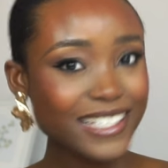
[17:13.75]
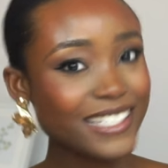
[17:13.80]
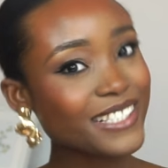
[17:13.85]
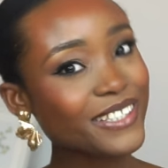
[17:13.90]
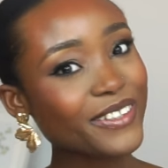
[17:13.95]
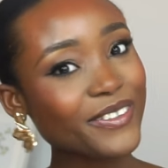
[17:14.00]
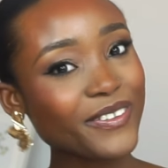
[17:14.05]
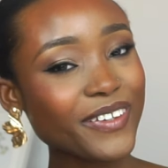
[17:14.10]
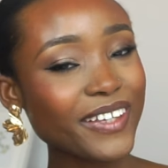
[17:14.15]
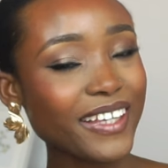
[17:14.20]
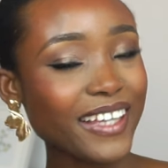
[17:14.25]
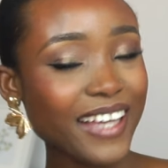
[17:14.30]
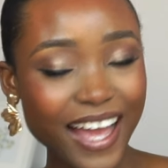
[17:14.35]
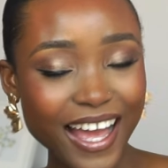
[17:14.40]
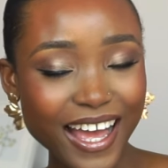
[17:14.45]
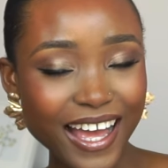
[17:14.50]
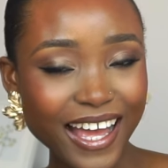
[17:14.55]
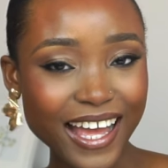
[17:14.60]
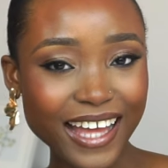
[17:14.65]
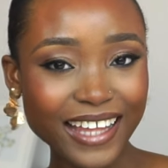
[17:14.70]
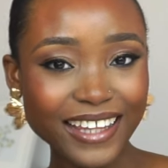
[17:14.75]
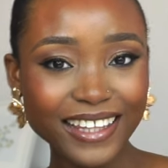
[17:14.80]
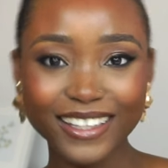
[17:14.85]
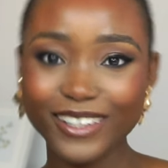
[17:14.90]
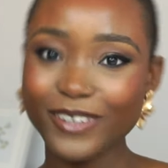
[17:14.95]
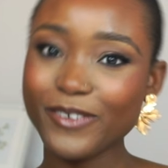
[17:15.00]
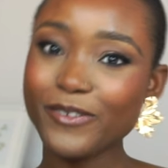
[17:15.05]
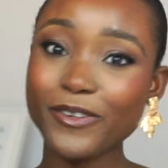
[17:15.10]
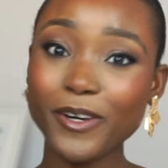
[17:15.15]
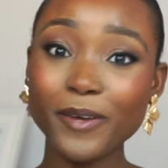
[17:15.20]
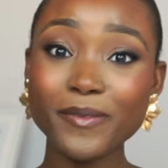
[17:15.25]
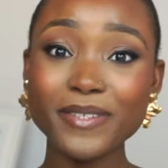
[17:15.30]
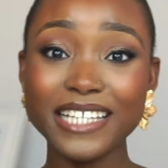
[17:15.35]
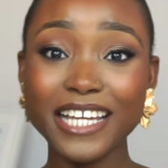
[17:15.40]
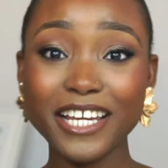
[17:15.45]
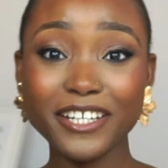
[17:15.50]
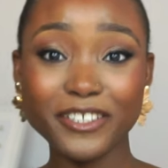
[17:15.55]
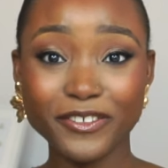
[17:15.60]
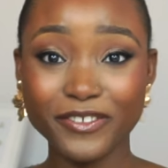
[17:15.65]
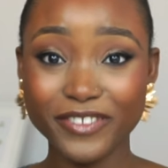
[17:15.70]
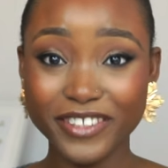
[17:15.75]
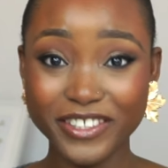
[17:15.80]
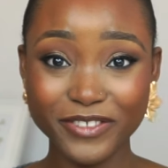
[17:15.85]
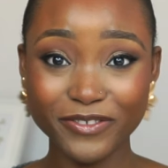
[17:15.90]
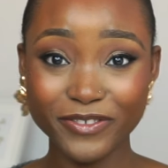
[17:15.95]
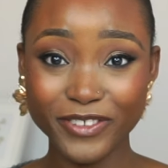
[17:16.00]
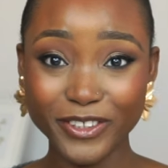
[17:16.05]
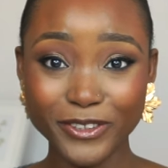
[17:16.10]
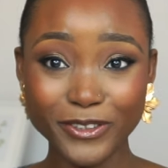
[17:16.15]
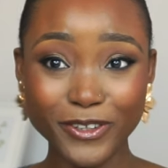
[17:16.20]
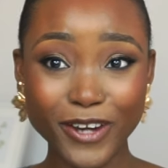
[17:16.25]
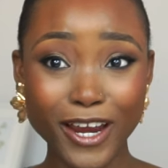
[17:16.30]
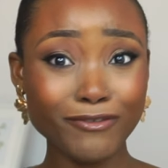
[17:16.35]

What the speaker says: So yeah, we've come to the end of this video.